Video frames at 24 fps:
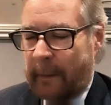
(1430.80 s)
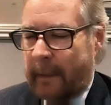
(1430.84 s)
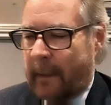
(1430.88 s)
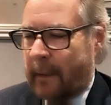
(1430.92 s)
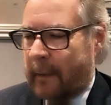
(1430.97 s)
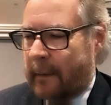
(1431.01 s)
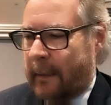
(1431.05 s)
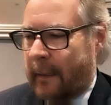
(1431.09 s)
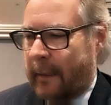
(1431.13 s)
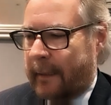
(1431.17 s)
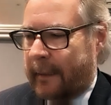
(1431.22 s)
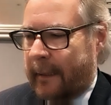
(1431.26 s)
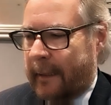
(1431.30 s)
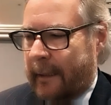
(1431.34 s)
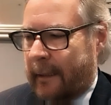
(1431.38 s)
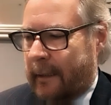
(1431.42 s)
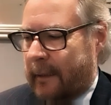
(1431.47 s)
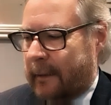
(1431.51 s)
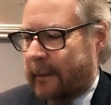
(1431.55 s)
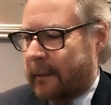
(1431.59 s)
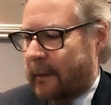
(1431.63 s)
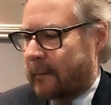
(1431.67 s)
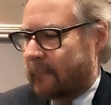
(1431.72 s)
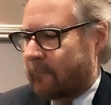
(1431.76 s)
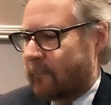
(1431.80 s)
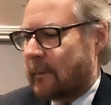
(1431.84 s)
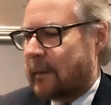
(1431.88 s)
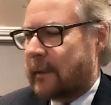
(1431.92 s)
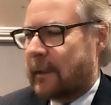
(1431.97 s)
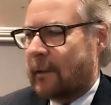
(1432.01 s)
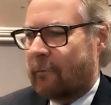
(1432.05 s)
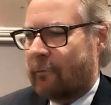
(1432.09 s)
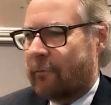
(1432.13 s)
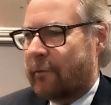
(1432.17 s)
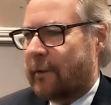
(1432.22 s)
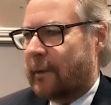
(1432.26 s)
mean, again, I can
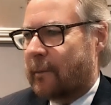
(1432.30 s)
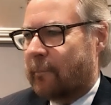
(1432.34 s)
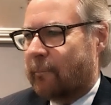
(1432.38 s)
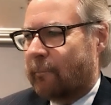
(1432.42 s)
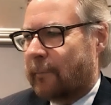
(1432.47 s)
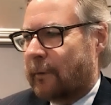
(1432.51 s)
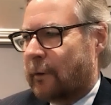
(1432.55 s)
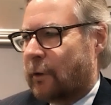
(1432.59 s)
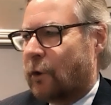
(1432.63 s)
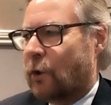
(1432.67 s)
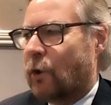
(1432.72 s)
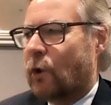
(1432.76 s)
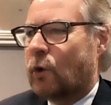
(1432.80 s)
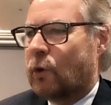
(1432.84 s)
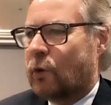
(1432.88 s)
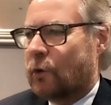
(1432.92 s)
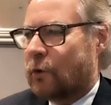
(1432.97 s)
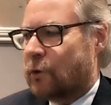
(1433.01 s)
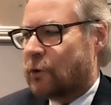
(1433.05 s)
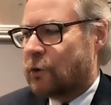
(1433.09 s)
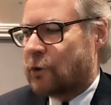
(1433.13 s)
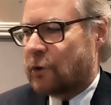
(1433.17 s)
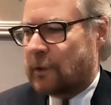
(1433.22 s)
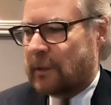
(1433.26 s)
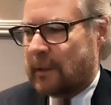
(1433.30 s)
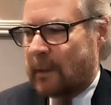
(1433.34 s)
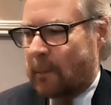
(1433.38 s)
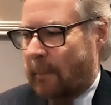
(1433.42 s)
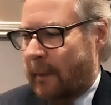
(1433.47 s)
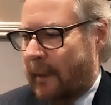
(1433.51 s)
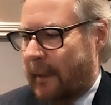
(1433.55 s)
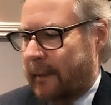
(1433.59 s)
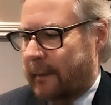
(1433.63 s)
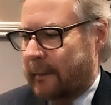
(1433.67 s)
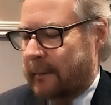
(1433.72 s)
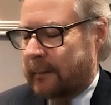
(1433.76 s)
confirm huge
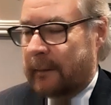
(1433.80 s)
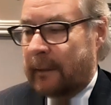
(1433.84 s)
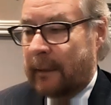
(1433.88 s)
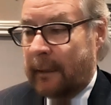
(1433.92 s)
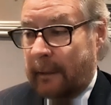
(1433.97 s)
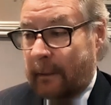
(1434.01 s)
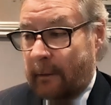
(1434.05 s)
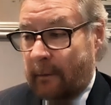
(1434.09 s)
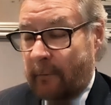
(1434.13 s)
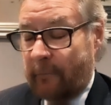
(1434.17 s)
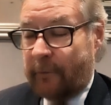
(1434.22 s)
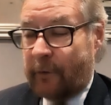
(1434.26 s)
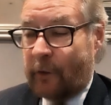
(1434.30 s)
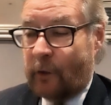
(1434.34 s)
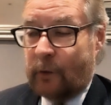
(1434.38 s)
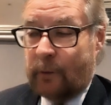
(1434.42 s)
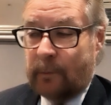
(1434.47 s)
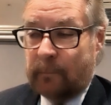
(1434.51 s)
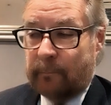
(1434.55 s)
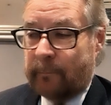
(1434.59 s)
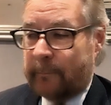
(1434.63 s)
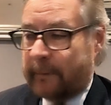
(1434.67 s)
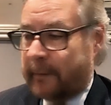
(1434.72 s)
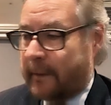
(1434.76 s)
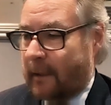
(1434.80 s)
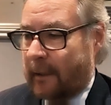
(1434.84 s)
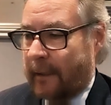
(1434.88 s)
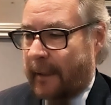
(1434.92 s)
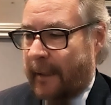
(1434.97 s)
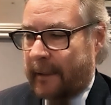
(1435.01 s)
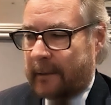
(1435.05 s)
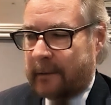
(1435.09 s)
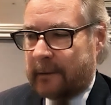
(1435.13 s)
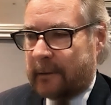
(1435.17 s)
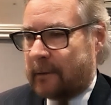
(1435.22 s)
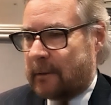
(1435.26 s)
demand from
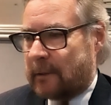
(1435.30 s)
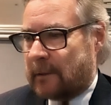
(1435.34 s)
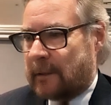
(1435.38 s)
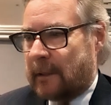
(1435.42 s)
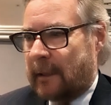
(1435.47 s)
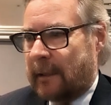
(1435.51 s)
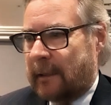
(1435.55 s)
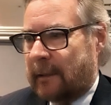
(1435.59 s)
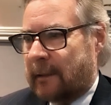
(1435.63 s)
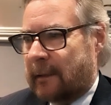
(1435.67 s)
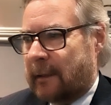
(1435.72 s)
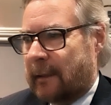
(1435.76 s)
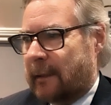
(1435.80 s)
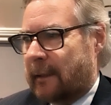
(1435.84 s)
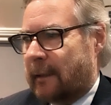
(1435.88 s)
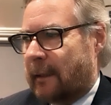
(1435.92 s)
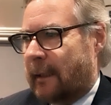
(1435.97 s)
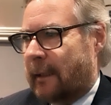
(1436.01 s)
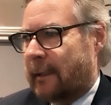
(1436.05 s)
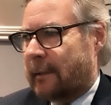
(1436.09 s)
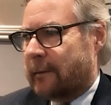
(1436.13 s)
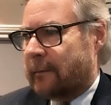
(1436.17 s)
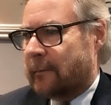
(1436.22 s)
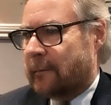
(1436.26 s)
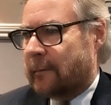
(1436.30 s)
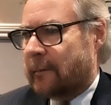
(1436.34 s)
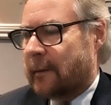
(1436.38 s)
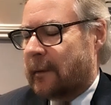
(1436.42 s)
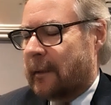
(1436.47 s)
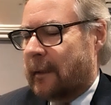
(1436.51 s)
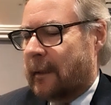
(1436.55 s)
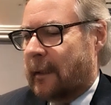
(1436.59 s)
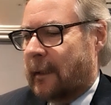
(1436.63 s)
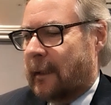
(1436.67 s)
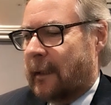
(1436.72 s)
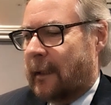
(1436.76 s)
collectors and uh, and
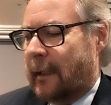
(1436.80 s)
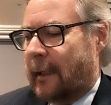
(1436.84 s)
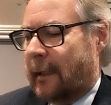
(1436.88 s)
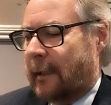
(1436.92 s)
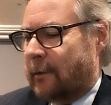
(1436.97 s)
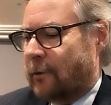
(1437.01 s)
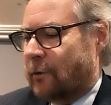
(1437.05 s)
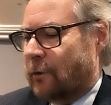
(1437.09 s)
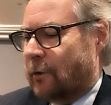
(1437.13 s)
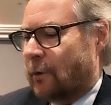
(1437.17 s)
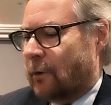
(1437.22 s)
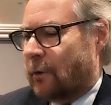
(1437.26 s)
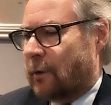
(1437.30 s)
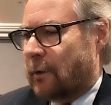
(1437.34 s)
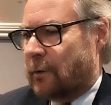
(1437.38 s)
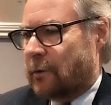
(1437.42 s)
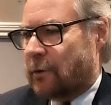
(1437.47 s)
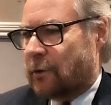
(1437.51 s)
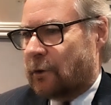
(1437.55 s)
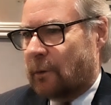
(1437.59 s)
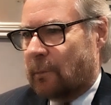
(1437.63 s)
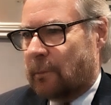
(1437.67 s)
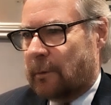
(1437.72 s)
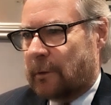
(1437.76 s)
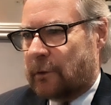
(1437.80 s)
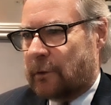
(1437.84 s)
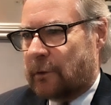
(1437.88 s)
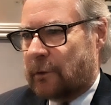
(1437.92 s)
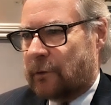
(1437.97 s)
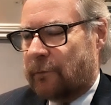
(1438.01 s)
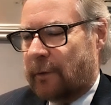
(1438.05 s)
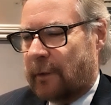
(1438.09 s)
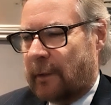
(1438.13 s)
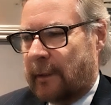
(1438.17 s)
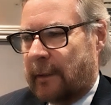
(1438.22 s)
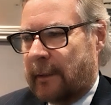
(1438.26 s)
and new consumers
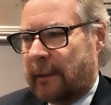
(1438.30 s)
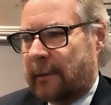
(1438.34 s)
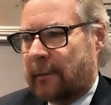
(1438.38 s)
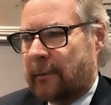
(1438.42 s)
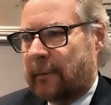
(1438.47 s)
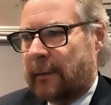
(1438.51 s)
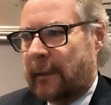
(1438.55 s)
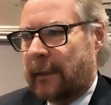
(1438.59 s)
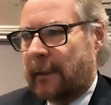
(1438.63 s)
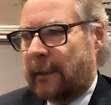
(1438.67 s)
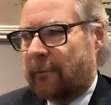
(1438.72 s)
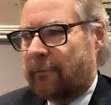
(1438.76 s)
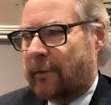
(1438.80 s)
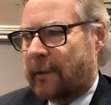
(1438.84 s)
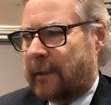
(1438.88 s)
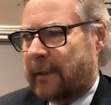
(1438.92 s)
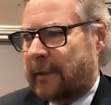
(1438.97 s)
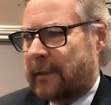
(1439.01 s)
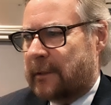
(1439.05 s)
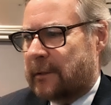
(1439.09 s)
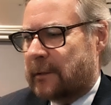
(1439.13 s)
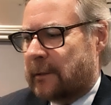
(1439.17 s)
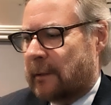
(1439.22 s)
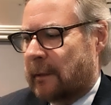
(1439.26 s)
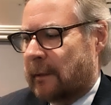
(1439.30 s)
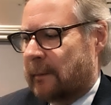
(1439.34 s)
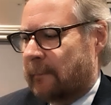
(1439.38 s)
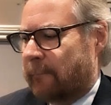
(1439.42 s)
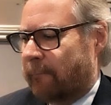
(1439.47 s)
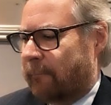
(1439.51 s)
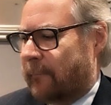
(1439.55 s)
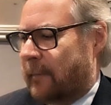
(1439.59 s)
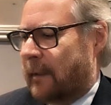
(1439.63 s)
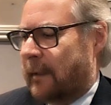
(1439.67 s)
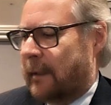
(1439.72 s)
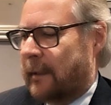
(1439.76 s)
for uh, uh for hmm. these mm.
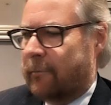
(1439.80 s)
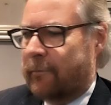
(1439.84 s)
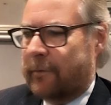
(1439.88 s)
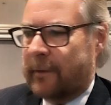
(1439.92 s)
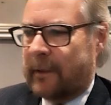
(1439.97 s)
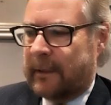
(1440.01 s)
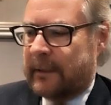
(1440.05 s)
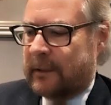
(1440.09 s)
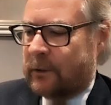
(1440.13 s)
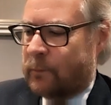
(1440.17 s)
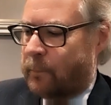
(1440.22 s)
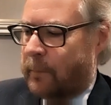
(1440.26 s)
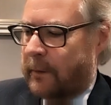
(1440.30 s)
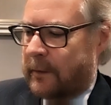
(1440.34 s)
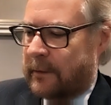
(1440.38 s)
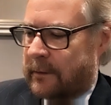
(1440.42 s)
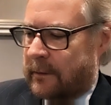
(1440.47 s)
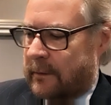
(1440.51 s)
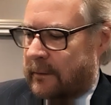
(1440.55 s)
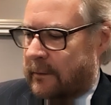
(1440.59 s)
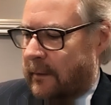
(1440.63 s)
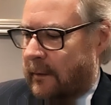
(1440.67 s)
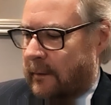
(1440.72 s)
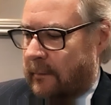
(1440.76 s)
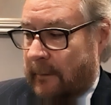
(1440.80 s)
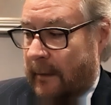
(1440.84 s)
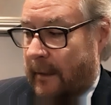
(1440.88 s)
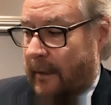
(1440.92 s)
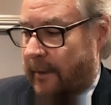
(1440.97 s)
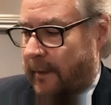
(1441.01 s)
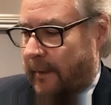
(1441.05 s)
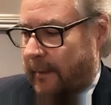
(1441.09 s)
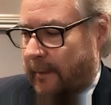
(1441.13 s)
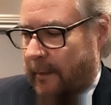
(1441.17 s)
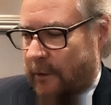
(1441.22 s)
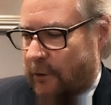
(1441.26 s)
um, uh, for these pieces. And I
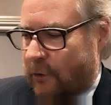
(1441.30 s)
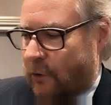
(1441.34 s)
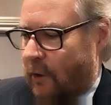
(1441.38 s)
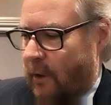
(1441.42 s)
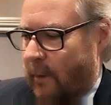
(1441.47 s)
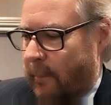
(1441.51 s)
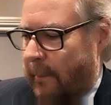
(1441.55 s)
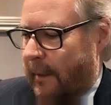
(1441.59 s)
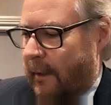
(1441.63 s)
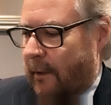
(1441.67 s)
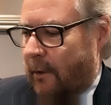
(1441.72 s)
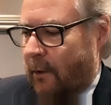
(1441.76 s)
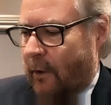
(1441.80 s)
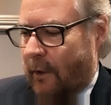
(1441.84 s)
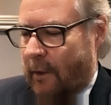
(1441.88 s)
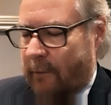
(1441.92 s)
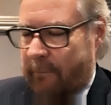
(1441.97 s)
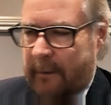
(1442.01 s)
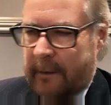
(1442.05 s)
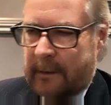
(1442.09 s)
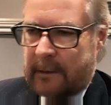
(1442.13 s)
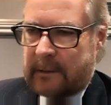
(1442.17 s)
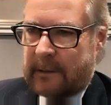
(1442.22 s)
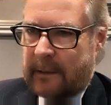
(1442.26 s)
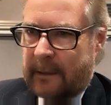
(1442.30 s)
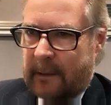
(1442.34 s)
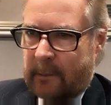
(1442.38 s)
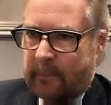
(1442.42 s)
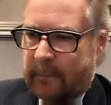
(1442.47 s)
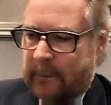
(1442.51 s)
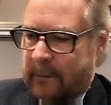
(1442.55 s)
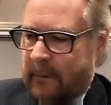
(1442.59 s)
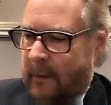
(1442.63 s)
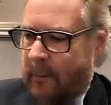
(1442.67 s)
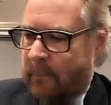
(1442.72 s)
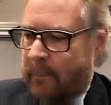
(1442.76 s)
think there's going to be a lot of
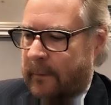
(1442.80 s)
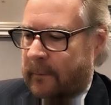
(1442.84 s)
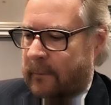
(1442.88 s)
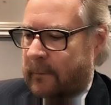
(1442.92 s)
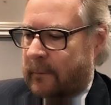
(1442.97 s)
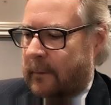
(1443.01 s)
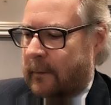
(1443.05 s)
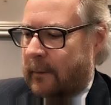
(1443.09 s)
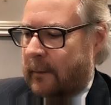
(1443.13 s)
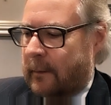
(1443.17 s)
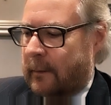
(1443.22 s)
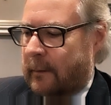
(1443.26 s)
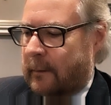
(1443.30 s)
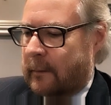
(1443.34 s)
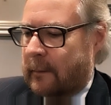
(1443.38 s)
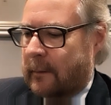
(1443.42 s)
excitement about the